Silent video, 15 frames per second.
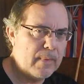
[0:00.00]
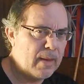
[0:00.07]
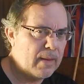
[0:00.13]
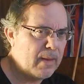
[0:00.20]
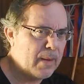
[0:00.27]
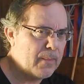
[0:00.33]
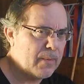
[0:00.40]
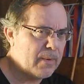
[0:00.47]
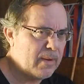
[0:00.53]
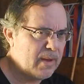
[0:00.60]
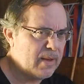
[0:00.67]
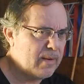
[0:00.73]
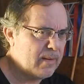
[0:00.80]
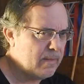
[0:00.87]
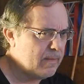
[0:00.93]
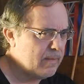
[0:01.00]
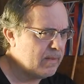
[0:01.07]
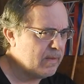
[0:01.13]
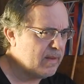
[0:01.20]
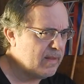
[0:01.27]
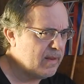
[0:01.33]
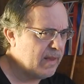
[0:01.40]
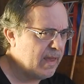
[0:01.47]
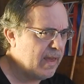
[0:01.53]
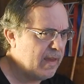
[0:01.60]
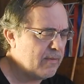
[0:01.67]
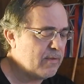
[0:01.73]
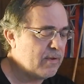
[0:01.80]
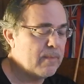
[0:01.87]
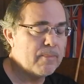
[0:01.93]
when they were in the
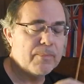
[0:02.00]
caves.